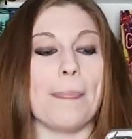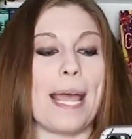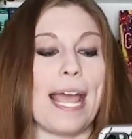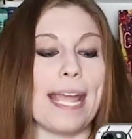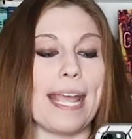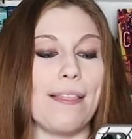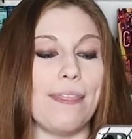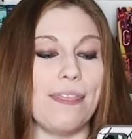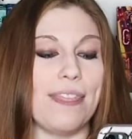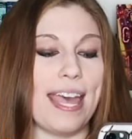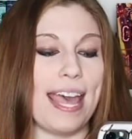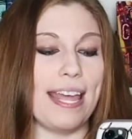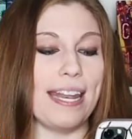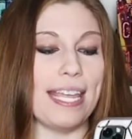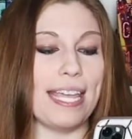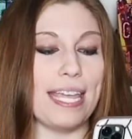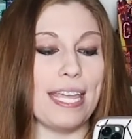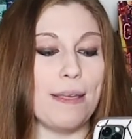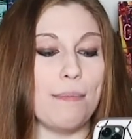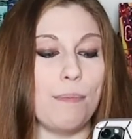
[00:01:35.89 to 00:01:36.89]
I can
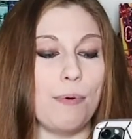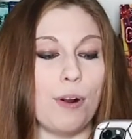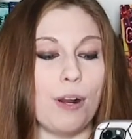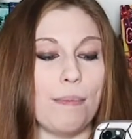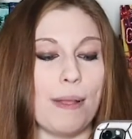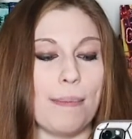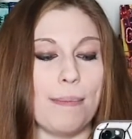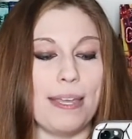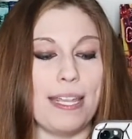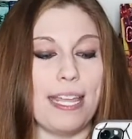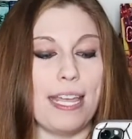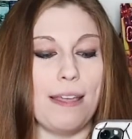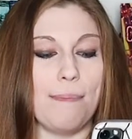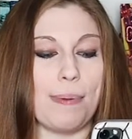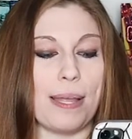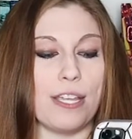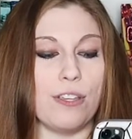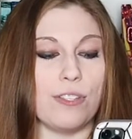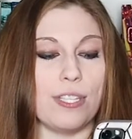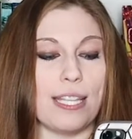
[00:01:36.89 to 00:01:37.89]
then import my media
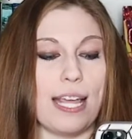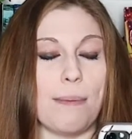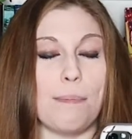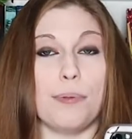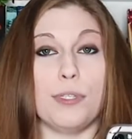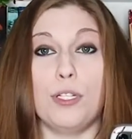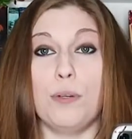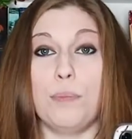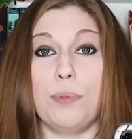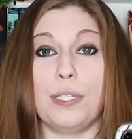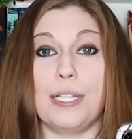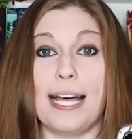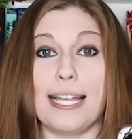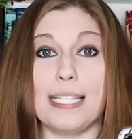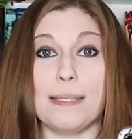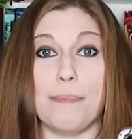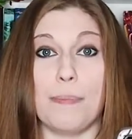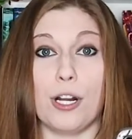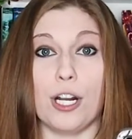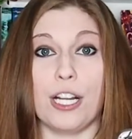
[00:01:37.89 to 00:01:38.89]
by using that blue
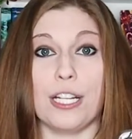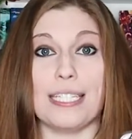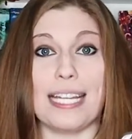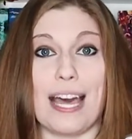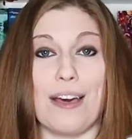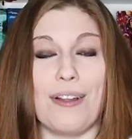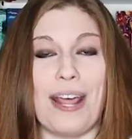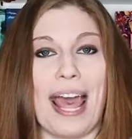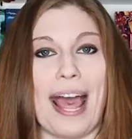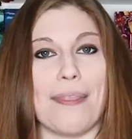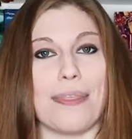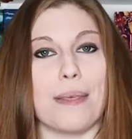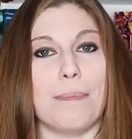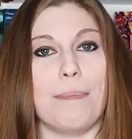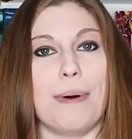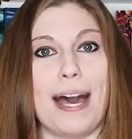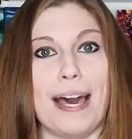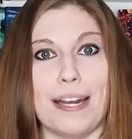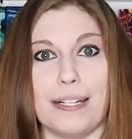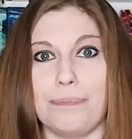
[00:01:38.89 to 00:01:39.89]
plus mark down at the
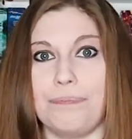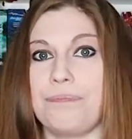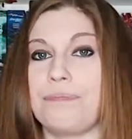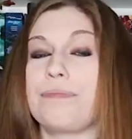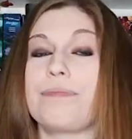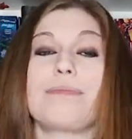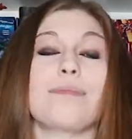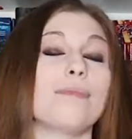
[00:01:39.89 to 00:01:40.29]
bottom.